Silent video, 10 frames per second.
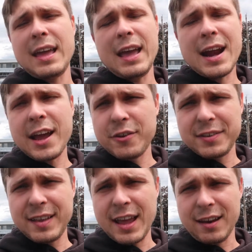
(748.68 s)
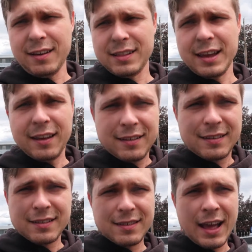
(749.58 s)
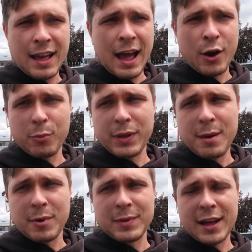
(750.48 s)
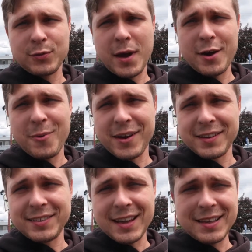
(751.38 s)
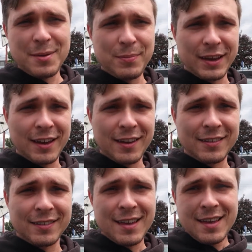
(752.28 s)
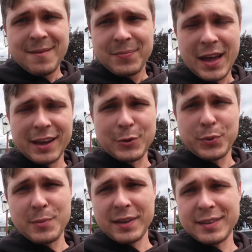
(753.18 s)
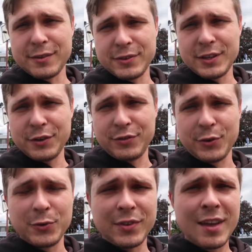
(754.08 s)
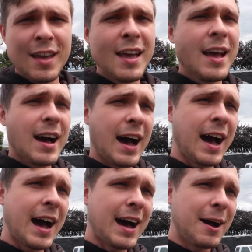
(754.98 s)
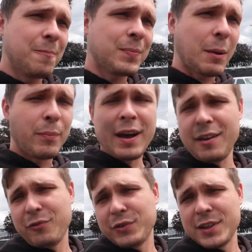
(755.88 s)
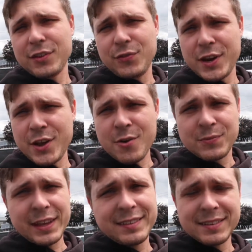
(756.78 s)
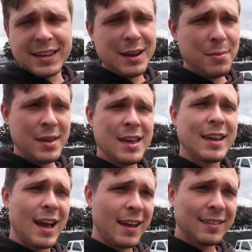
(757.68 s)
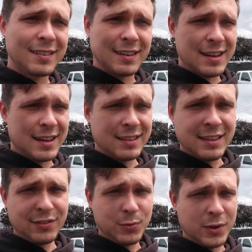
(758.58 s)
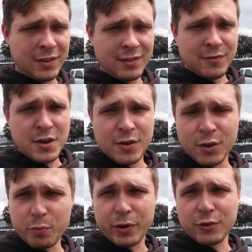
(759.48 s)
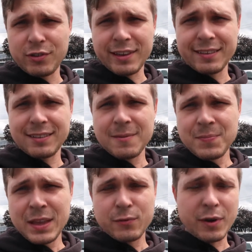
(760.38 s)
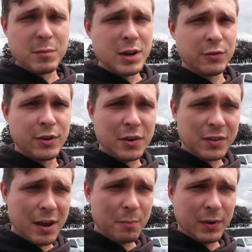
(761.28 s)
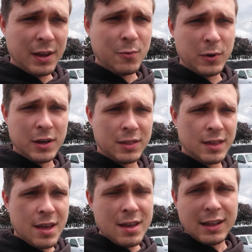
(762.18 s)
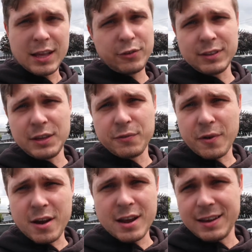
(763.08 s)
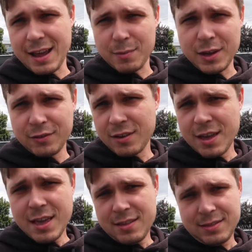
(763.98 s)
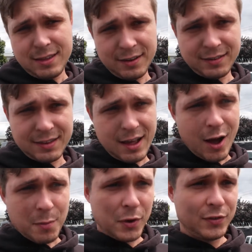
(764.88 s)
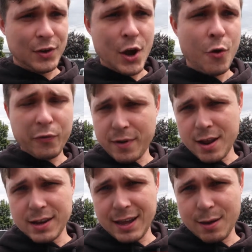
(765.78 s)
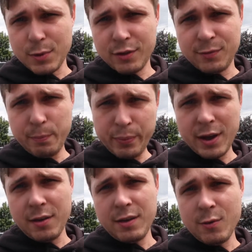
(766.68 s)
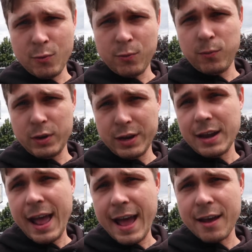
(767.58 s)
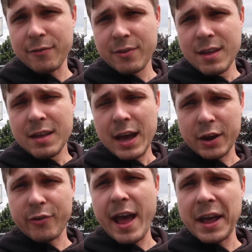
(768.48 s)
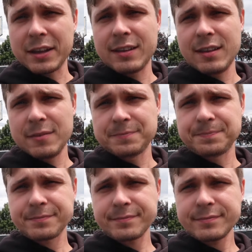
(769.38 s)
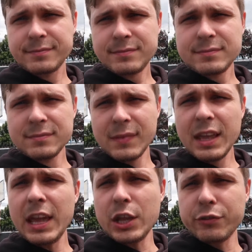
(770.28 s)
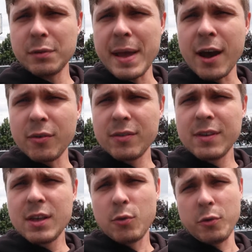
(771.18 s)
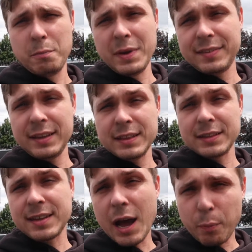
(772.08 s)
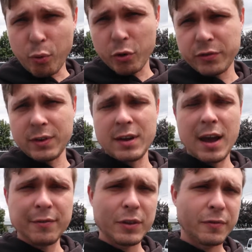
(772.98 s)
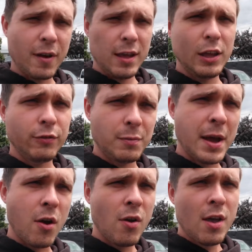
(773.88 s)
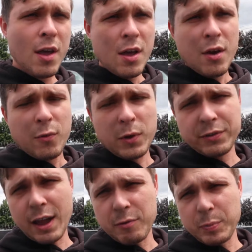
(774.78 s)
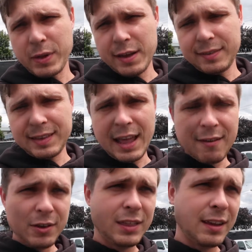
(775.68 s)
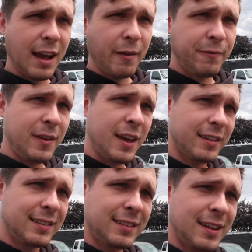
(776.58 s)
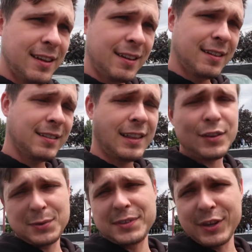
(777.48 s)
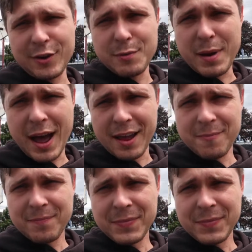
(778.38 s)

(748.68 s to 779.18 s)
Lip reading: And I understand, like, I don't blame them. That's why I don't want to sell it, because I can put myself in their shoes. But for this video, this is going to be it, guys. This was a vehicle purchased from an insurance company with allegedly front end damage. There's almost no front end damage, but it did have a cracked engine mount, or missing the top portion of the front engine mount, which got replaced. Everything got fixed. This was a good buy.